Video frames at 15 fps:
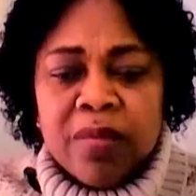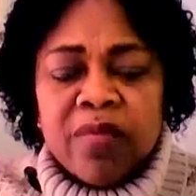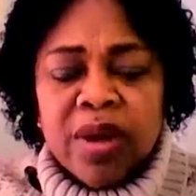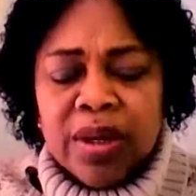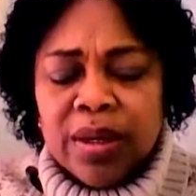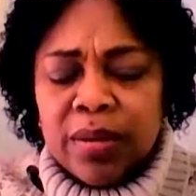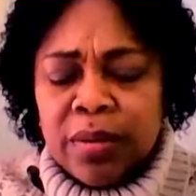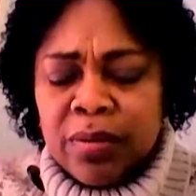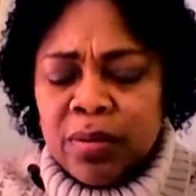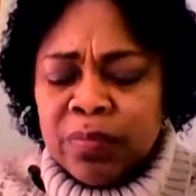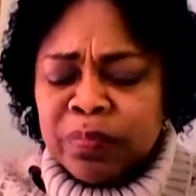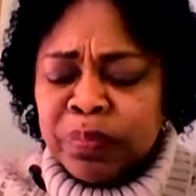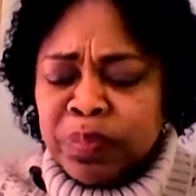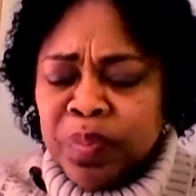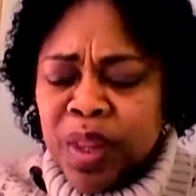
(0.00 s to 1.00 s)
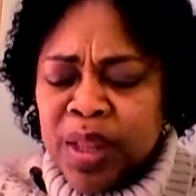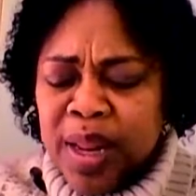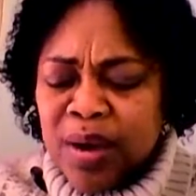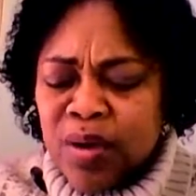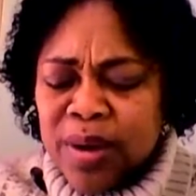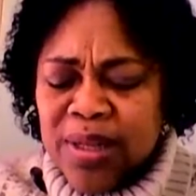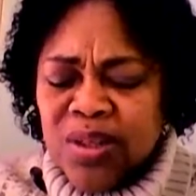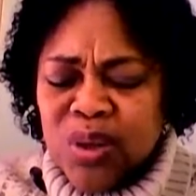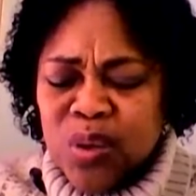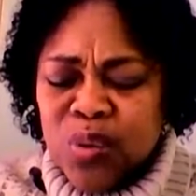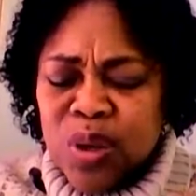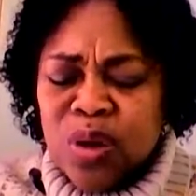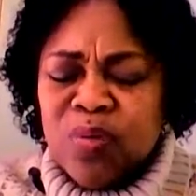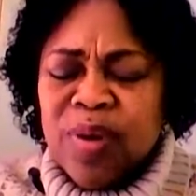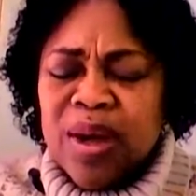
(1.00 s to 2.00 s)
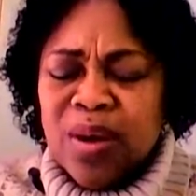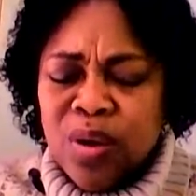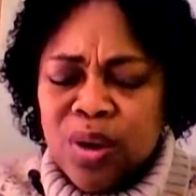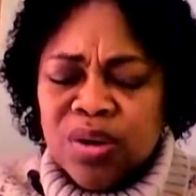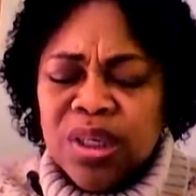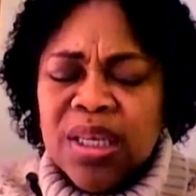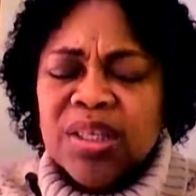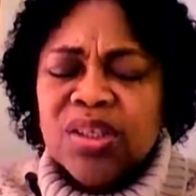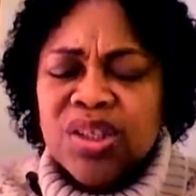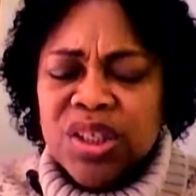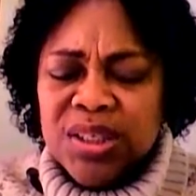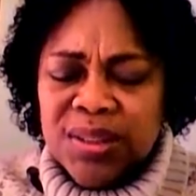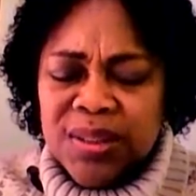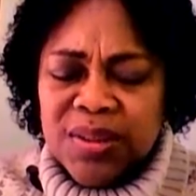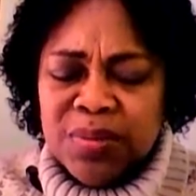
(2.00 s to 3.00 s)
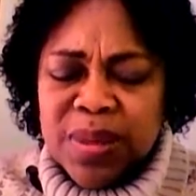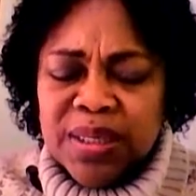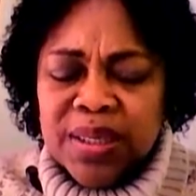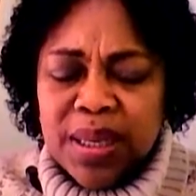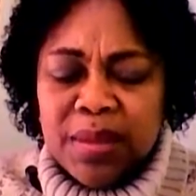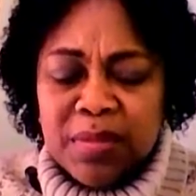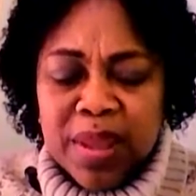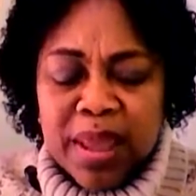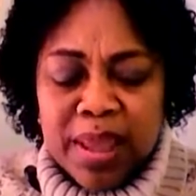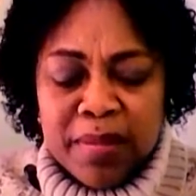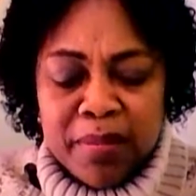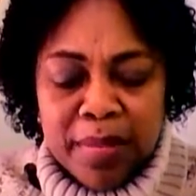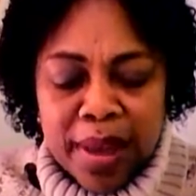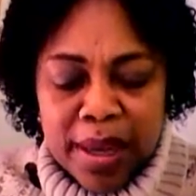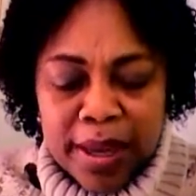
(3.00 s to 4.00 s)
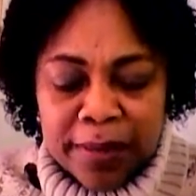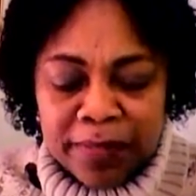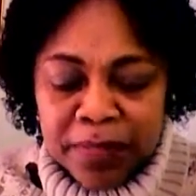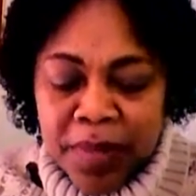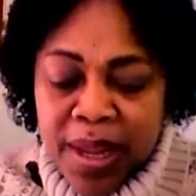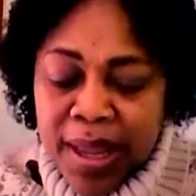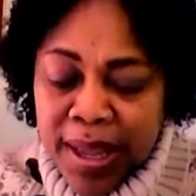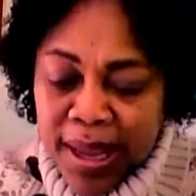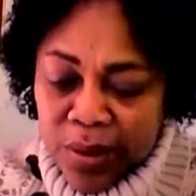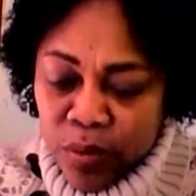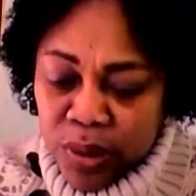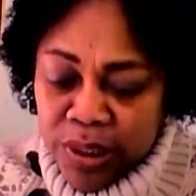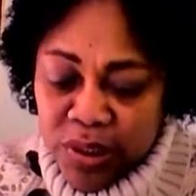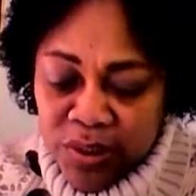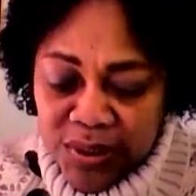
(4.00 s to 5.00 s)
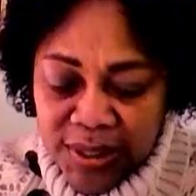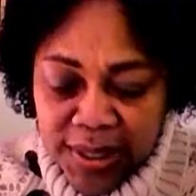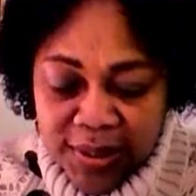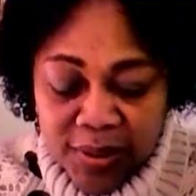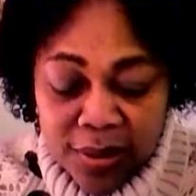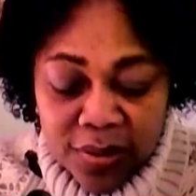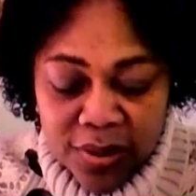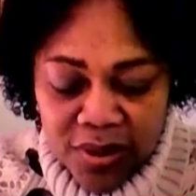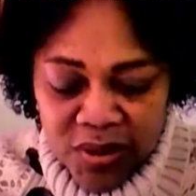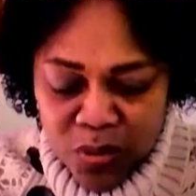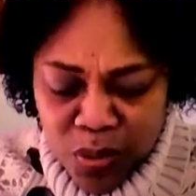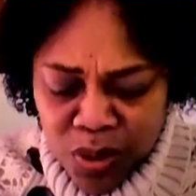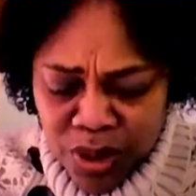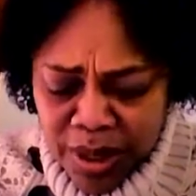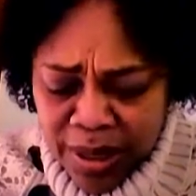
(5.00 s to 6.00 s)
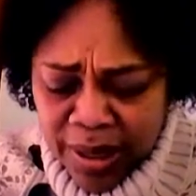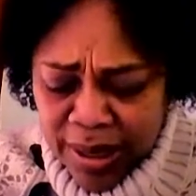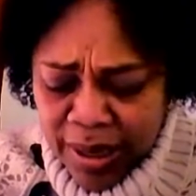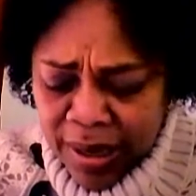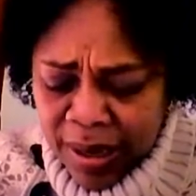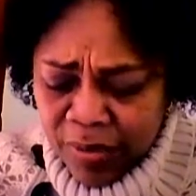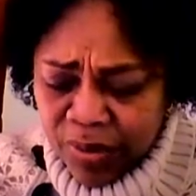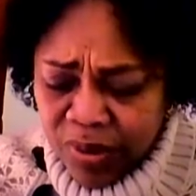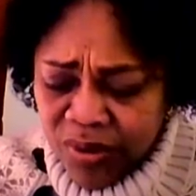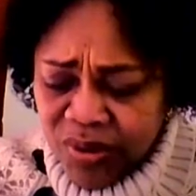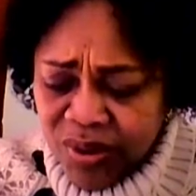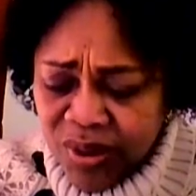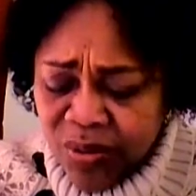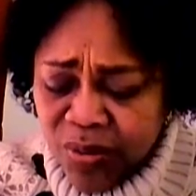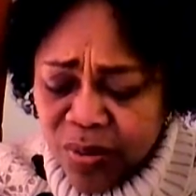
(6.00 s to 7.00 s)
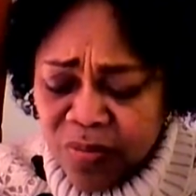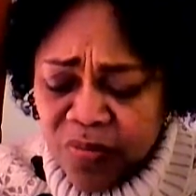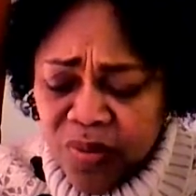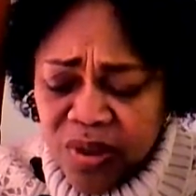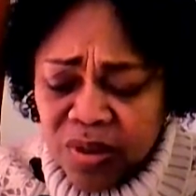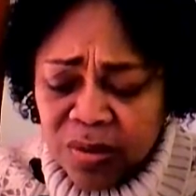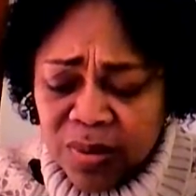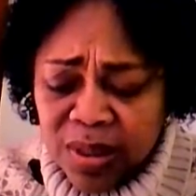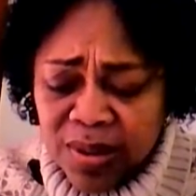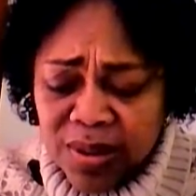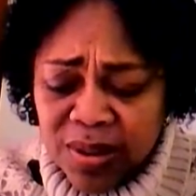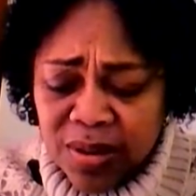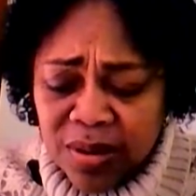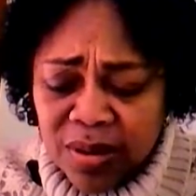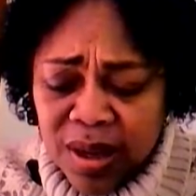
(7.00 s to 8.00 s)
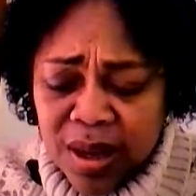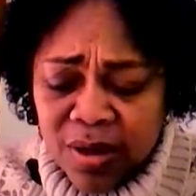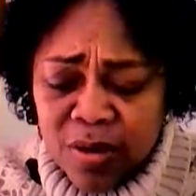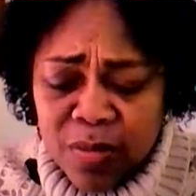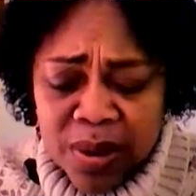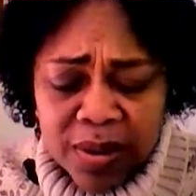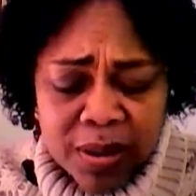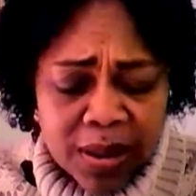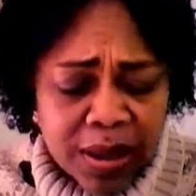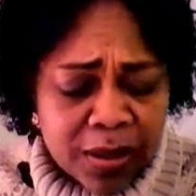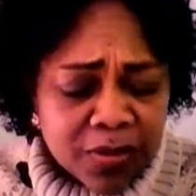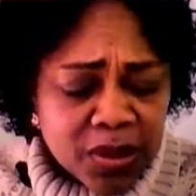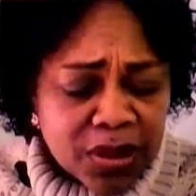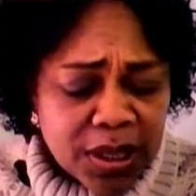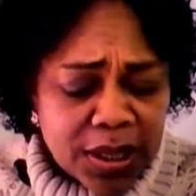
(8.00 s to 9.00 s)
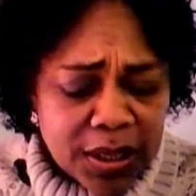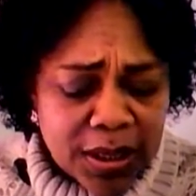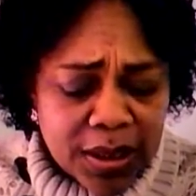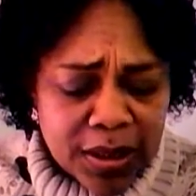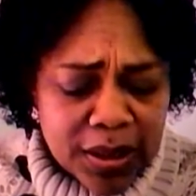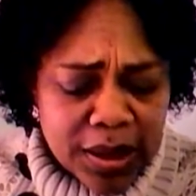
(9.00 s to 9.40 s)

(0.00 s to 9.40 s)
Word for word: Father, in accordance to the will of our God in Jesus' mighty name. Amen. I wanted to sing a song this morning. I will just sing one verse of that song. I hope I, am still,